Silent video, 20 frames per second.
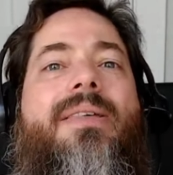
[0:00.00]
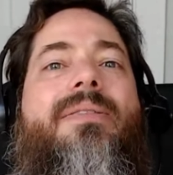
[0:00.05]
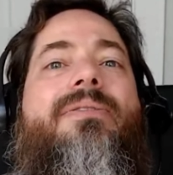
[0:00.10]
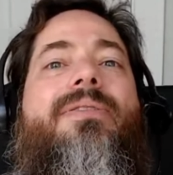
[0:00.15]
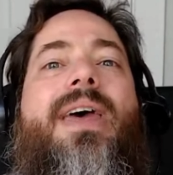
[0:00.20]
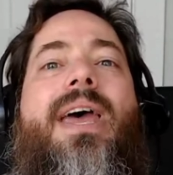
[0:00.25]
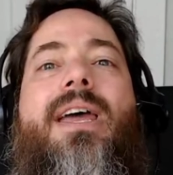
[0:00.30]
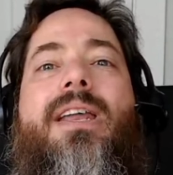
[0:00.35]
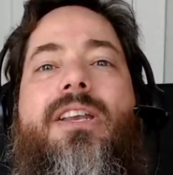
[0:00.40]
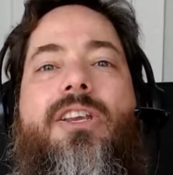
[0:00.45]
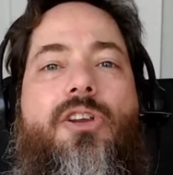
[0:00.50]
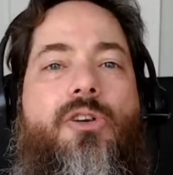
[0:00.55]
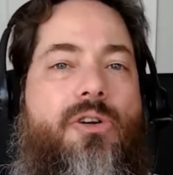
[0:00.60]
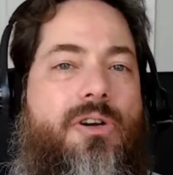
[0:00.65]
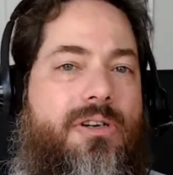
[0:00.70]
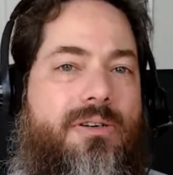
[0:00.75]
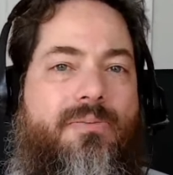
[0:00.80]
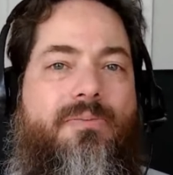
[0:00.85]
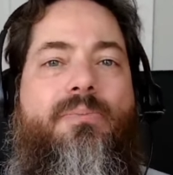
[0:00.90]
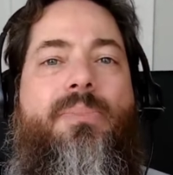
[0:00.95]
then
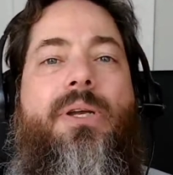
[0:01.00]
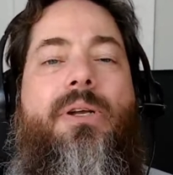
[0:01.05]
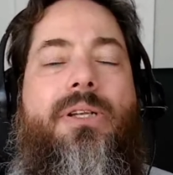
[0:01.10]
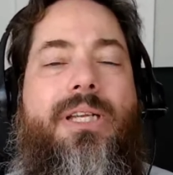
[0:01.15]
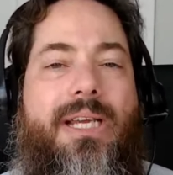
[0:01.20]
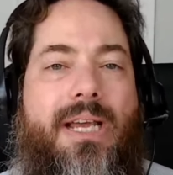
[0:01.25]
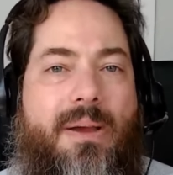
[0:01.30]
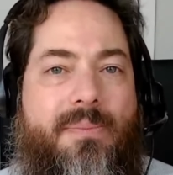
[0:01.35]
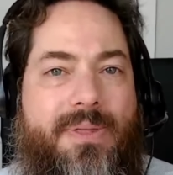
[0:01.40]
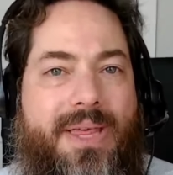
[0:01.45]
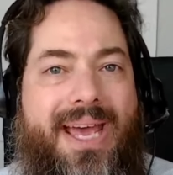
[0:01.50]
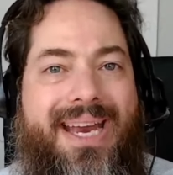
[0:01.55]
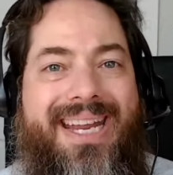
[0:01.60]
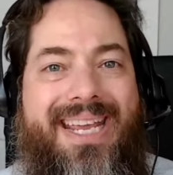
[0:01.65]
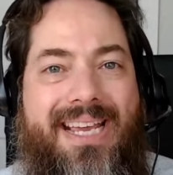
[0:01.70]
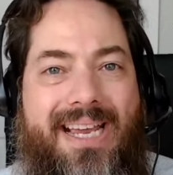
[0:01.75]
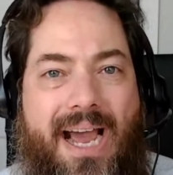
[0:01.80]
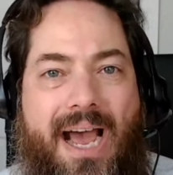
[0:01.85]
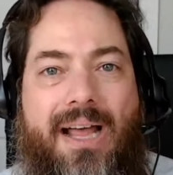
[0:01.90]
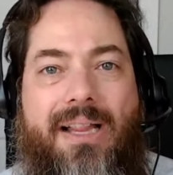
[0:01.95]
you're building up
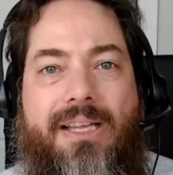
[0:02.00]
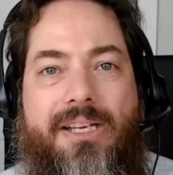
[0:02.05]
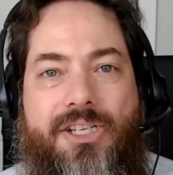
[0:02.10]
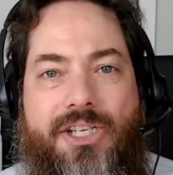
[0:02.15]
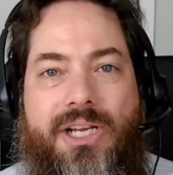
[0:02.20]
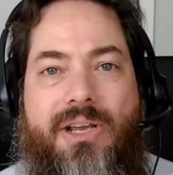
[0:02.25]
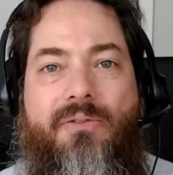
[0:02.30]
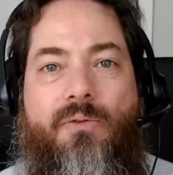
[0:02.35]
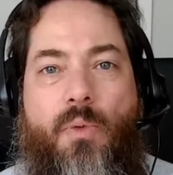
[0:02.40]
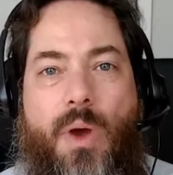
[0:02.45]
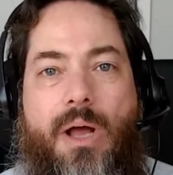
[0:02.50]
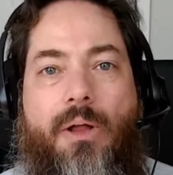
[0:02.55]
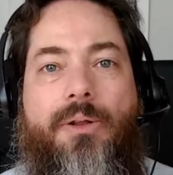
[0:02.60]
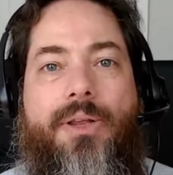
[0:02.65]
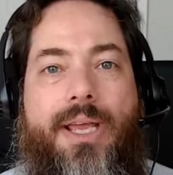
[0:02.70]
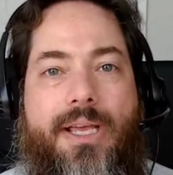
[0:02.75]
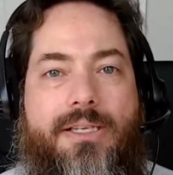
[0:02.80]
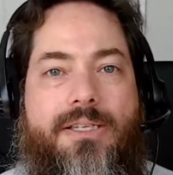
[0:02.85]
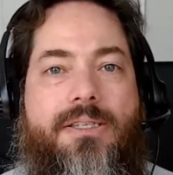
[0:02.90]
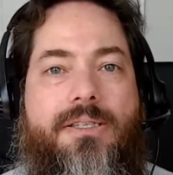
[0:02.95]
that ecology of
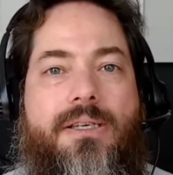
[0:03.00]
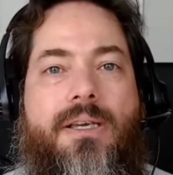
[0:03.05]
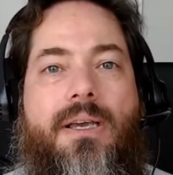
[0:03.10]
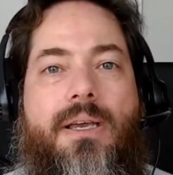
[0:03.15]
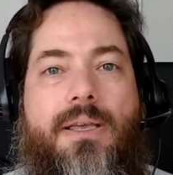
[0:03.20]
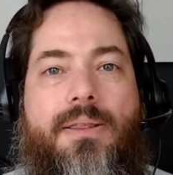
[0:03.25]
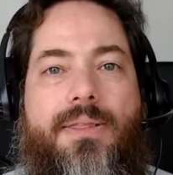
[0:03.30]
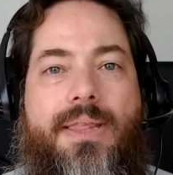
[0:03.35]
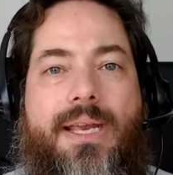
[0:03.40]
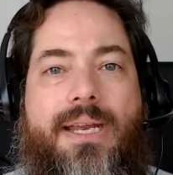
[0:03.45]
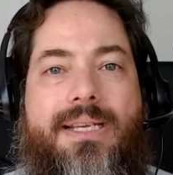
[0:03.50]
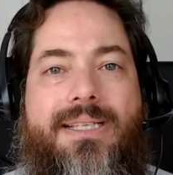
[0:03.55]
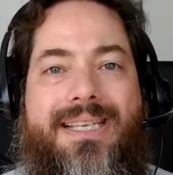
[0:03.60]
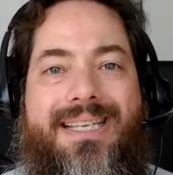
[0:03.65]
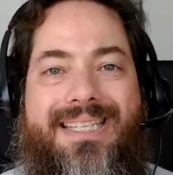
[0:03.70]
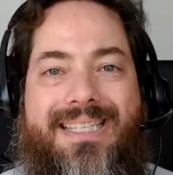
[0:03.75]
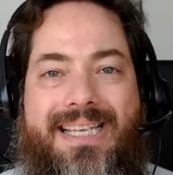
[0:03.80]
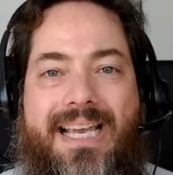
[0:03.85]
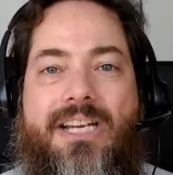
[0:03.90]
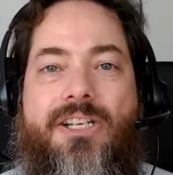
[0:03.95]
wellness that is
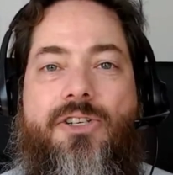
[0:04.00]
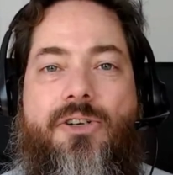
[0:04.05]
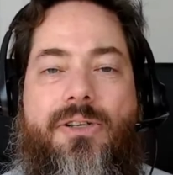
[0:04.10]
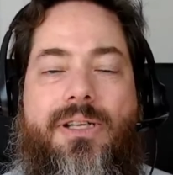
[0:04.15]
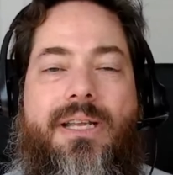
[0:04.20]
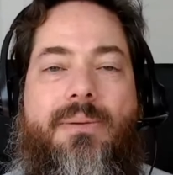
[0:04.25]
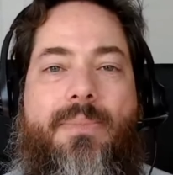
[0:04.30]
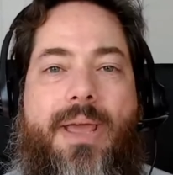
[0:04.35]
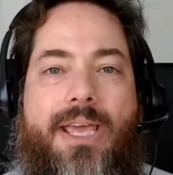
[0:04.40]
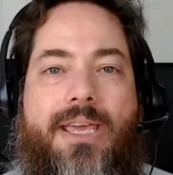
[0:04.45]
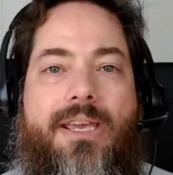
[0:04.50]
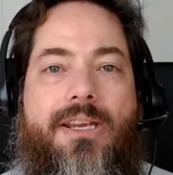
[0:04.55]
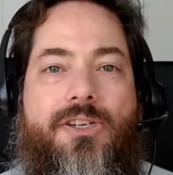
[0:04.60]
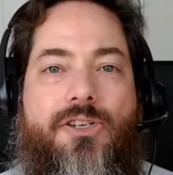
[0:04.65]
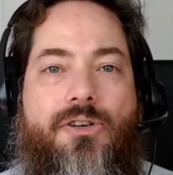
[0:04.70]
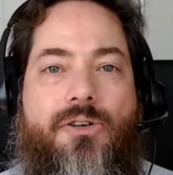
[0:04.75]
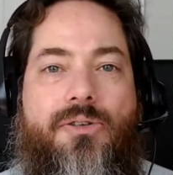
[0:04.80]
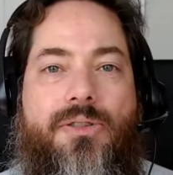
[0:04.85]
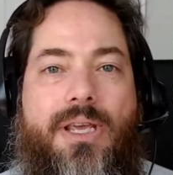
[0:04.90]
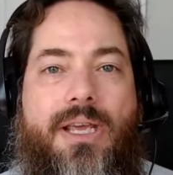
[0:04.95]
essential in making
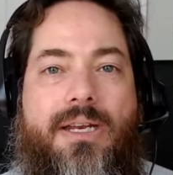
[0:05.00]
sure